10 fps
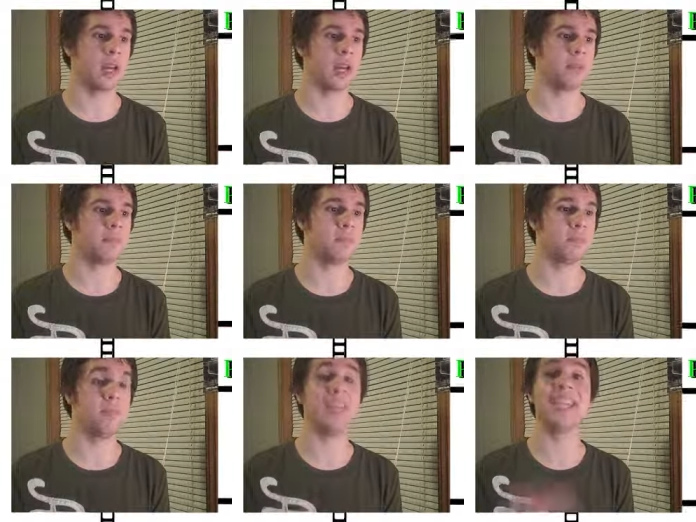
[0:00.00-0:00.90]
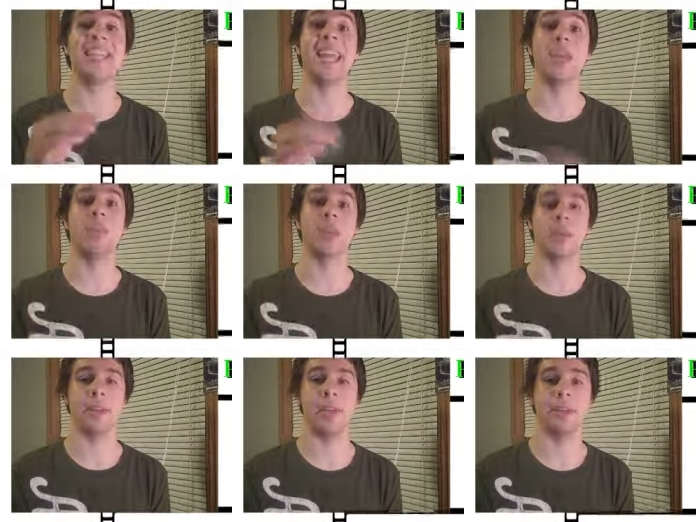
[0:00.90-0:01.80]
um, big names
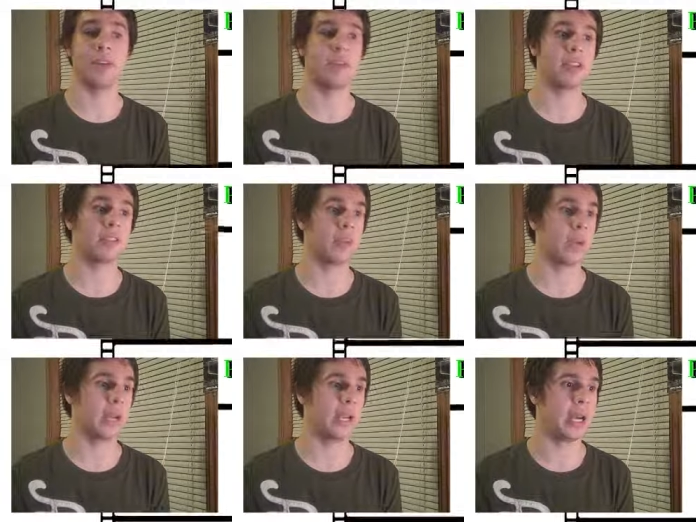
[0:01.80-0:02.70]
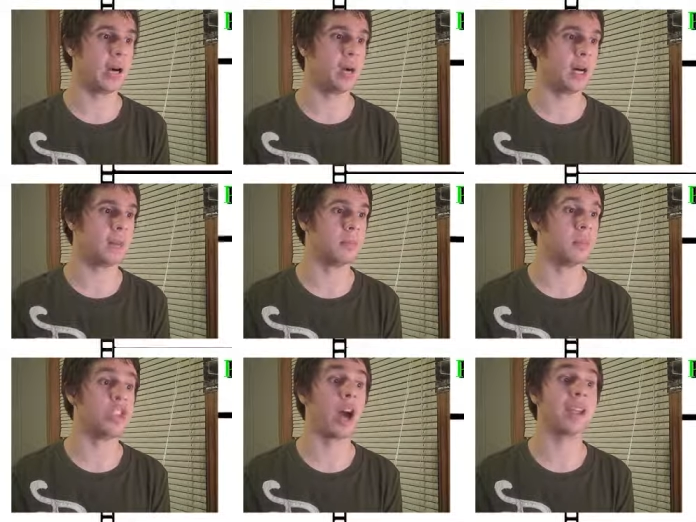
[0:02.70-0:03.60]
coming down to that festival right now. Um,
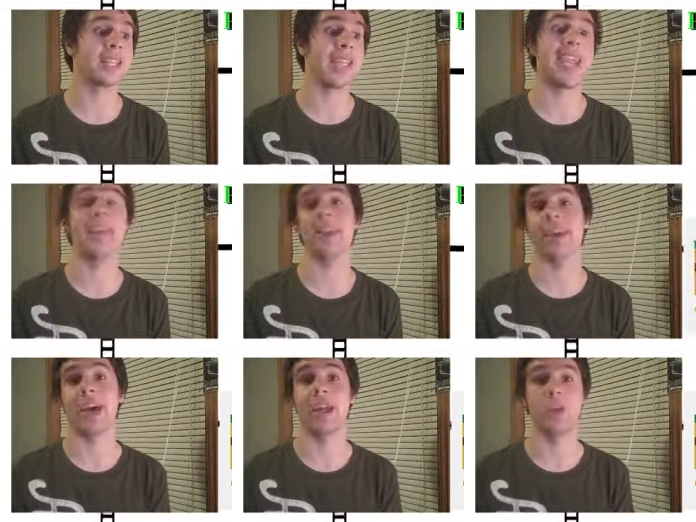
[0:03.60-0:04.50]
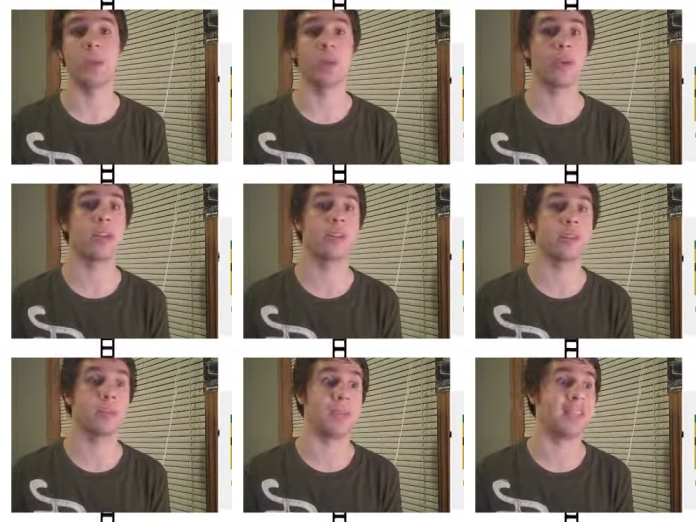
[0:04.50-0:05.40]
John K, the guy who made Ren and
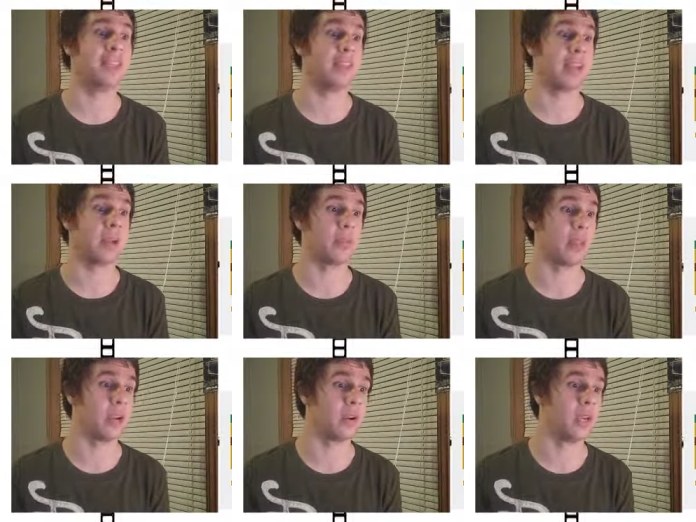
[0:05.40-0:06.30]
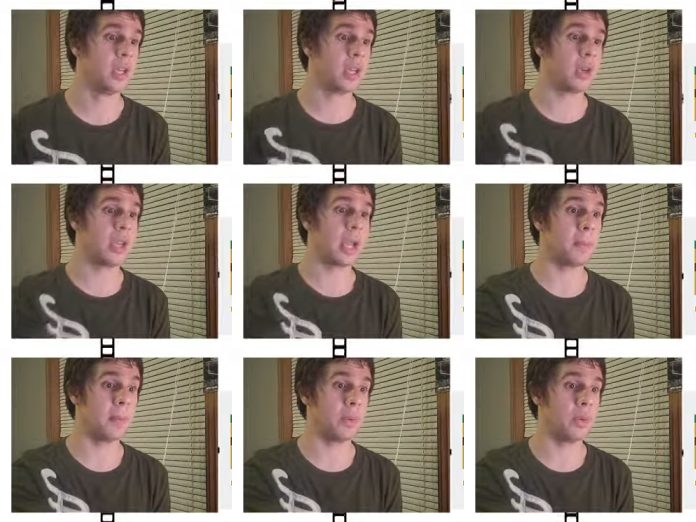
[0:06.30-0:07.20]
Stimpy, he's down there. We
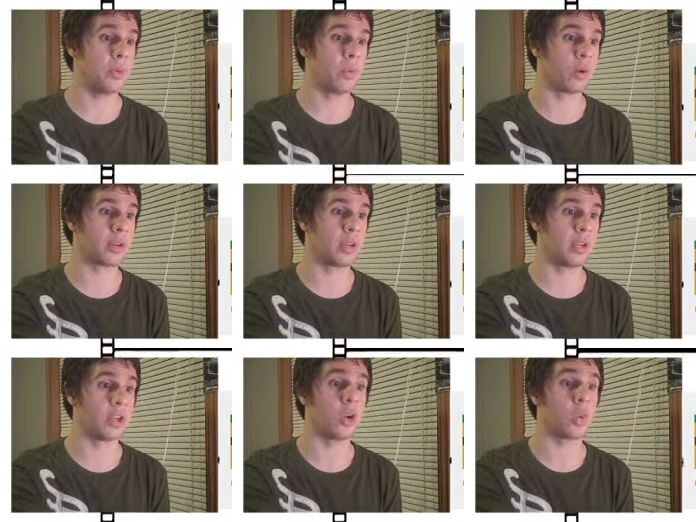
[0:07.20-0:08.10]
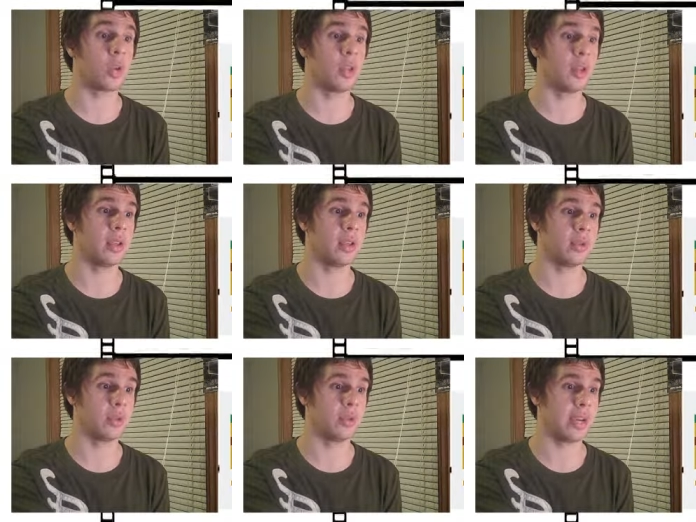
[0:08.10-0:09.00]
got people who've worked on Gorillas,
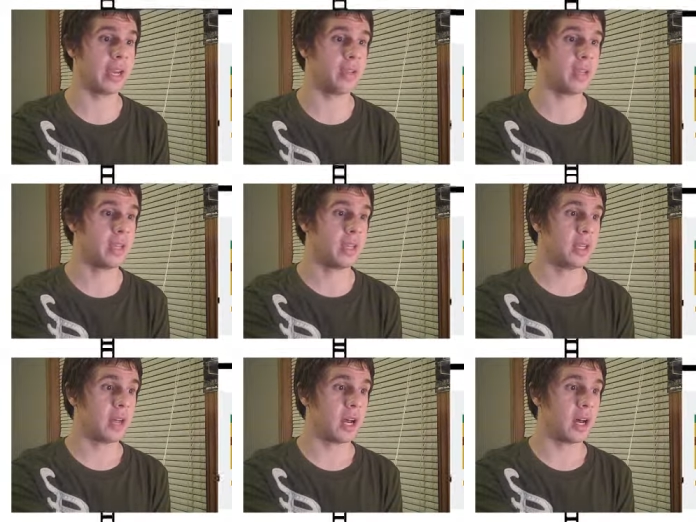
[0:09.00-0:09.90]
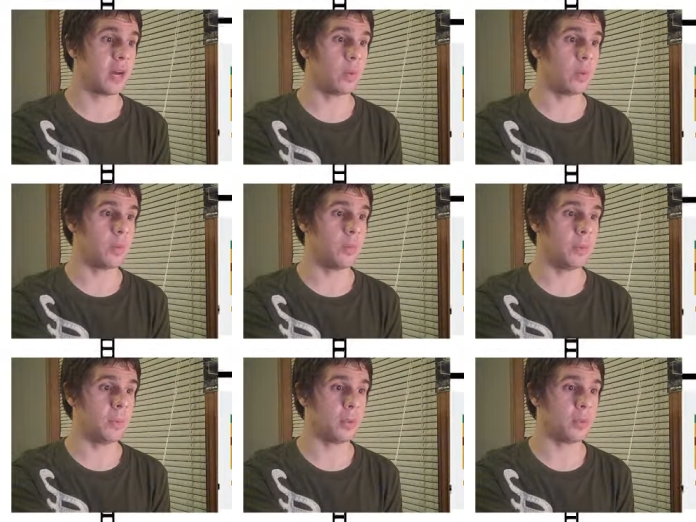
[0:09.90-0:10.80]
and we've had uh,
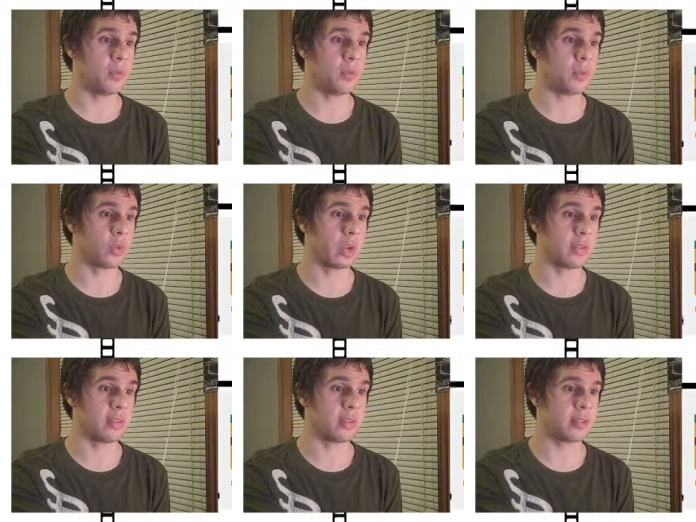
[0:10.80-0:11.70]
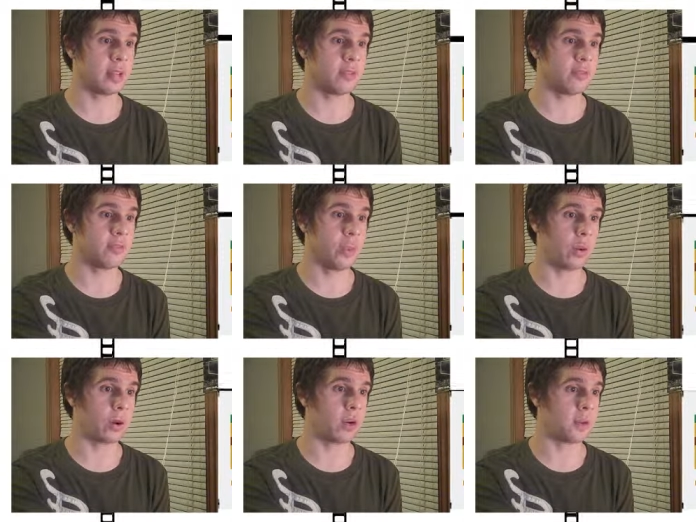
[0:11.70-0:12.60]
people who've directed stuff
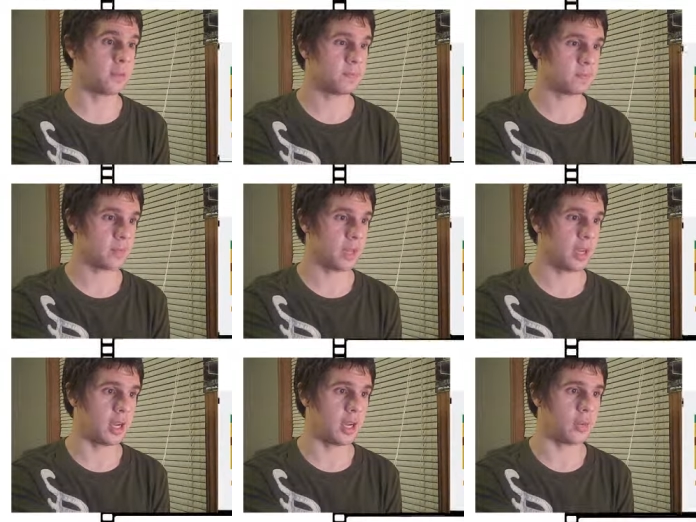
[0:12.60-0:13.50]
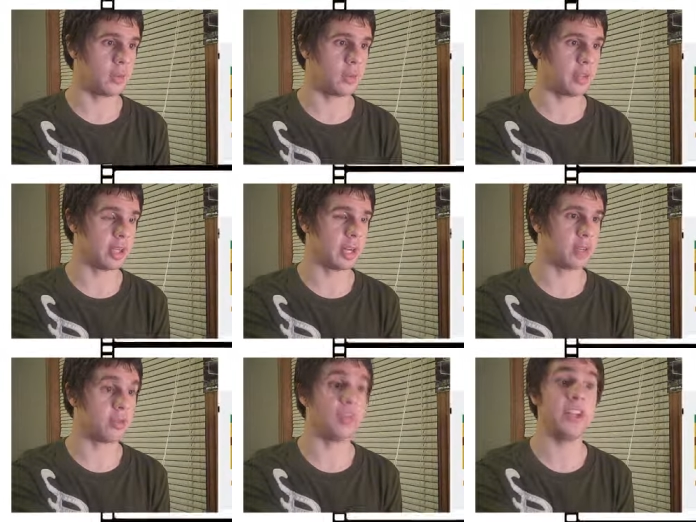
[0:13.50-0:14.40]
for uh, what was it
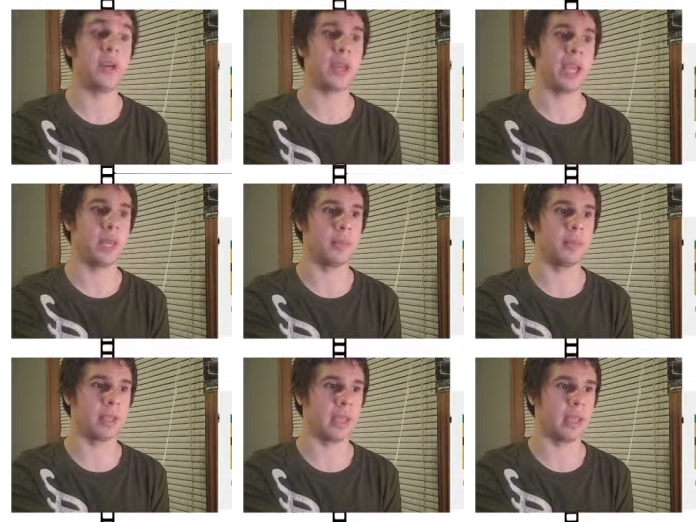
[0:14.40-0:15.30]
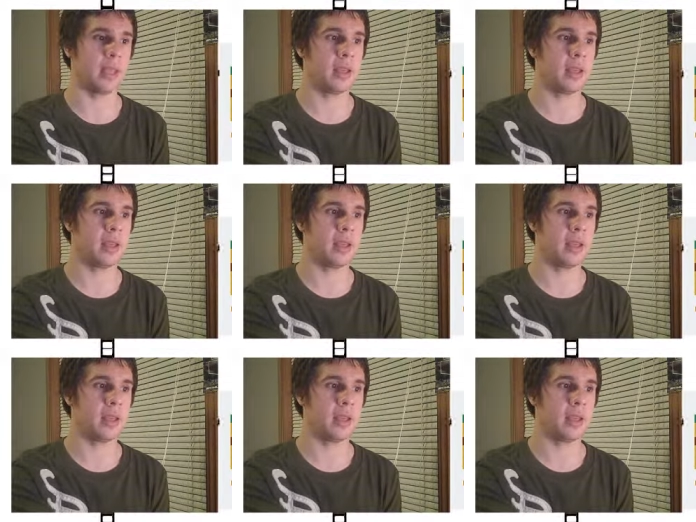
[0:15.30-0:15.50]
uh, for video games